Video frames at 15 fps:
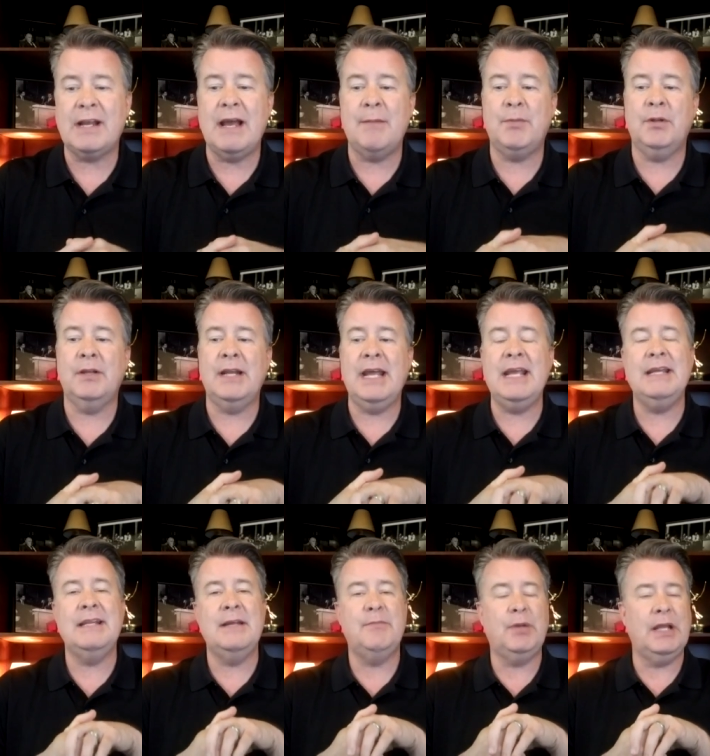Apple at
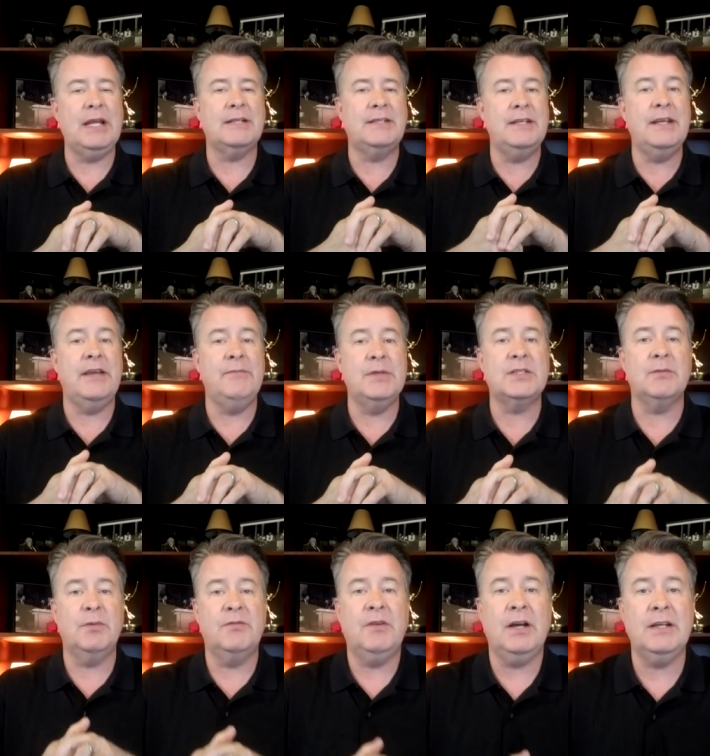A&A Plants. He gave me some
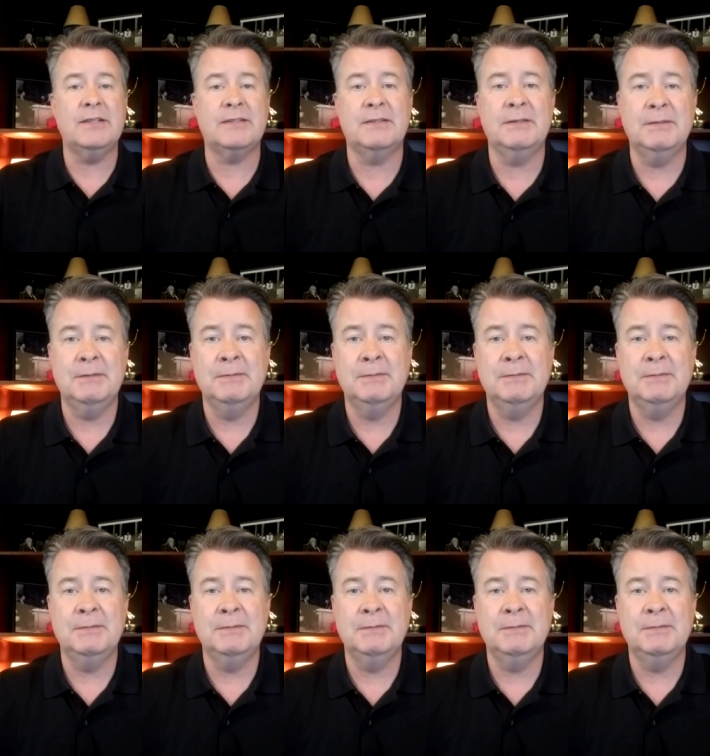advice.